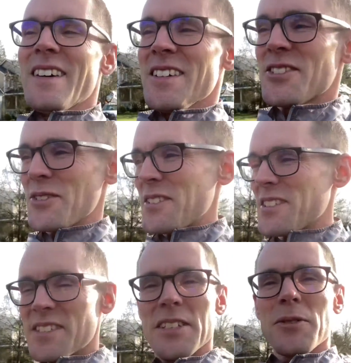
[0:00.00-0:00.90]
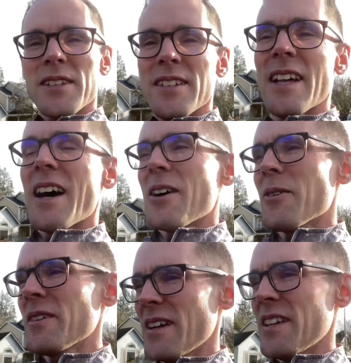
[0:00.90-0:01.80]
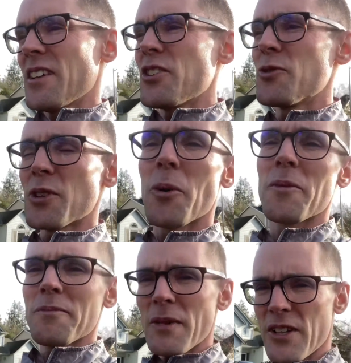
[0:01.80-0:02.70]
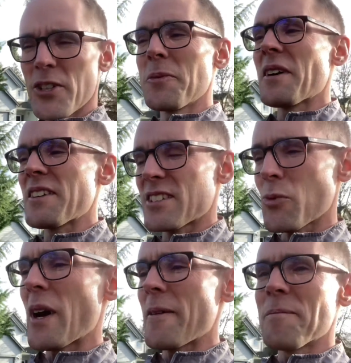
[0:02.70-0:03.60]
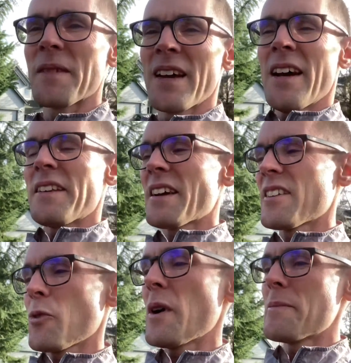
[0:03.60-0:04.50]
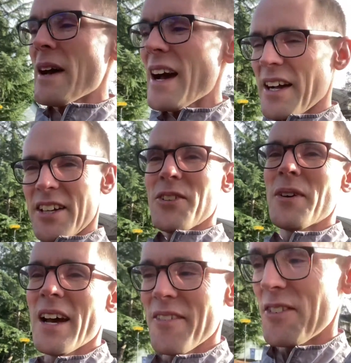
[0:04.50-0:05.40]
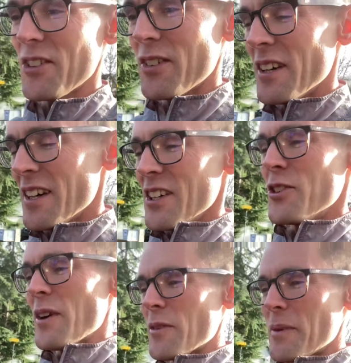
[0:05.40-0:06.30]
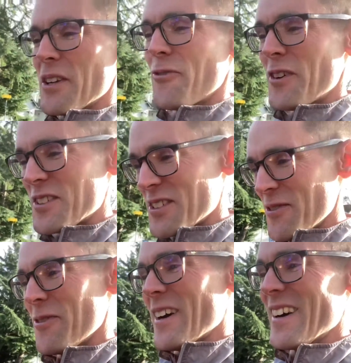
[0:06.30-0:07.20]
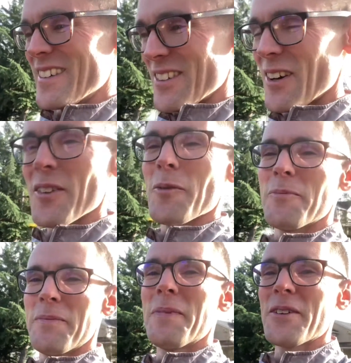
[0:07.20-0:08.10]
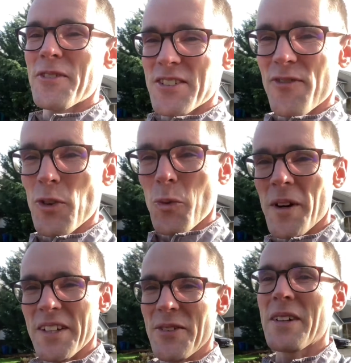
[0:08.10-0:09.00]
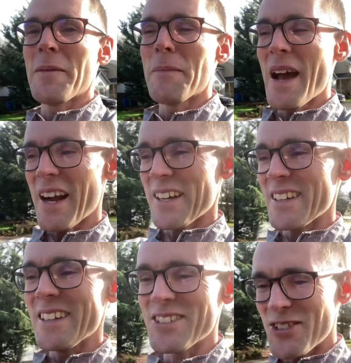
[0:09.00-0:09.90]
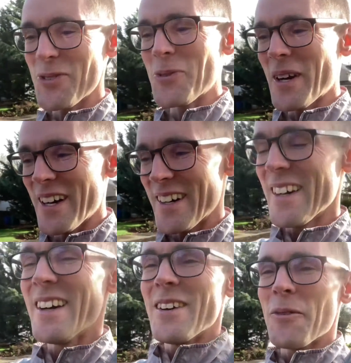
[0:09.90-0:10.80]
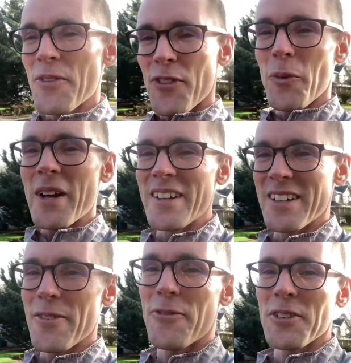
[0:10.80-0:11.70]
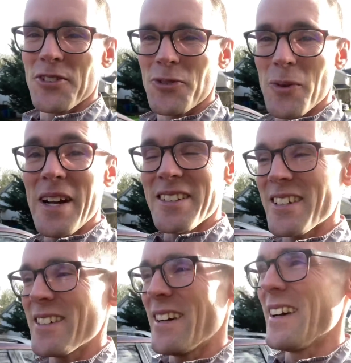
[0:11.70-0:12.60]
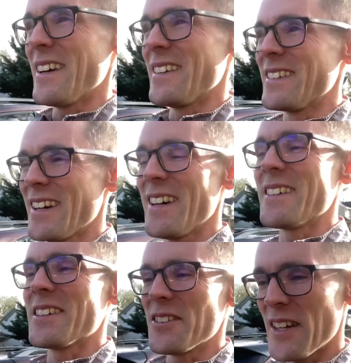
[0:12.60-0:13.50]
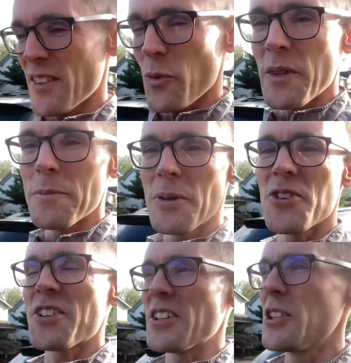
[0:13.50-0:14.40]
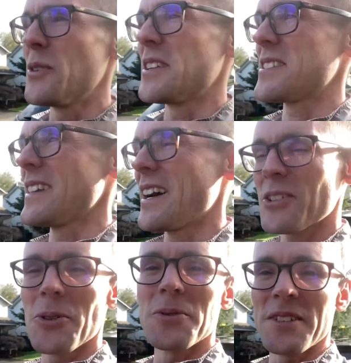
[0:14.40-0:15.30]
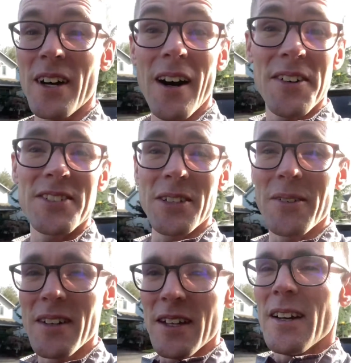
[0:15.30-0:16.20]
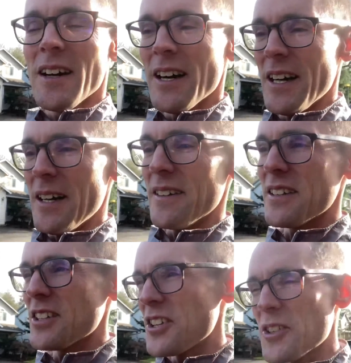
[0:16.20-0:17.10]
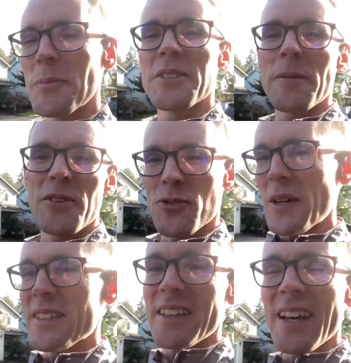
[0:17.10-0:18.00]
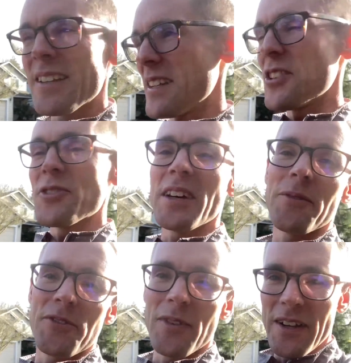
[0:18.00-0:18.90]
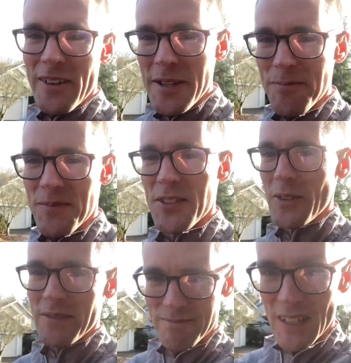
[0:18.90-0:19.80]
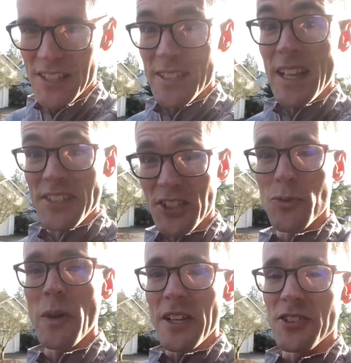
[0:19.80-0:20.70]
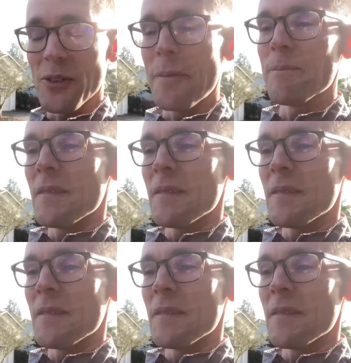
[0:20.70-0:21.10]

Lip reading: So you just deal with it now, and then you don't accumulate sweat. And then on the way back, you have the benefits of, you know, all the benefits of your work. You come back into with the wind, and it feels great. And you know, you have that wind pushing you, and it's not cold at all. So, and then you can build up your sweat at the end, and then you're done with your run, right? So that's a good way to do it.